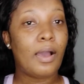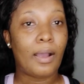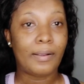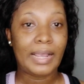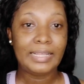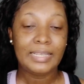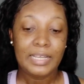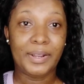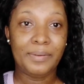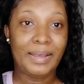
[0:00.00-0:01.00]
All right,
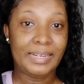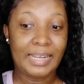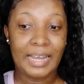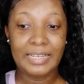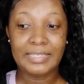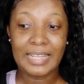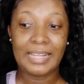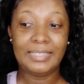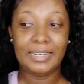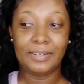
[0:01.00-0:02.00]
bear in mind guys
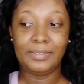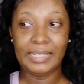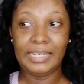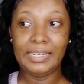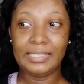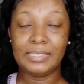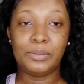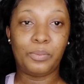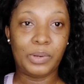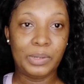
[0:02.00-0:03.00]
that their
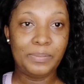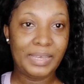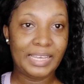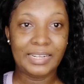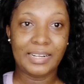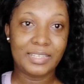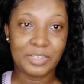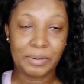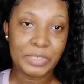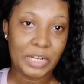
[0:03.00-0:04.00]
links will be in the
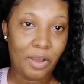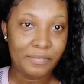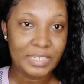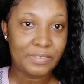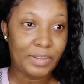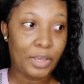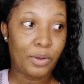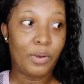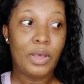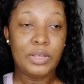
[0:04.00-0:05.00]
description of this
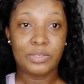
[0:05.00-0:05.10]
video,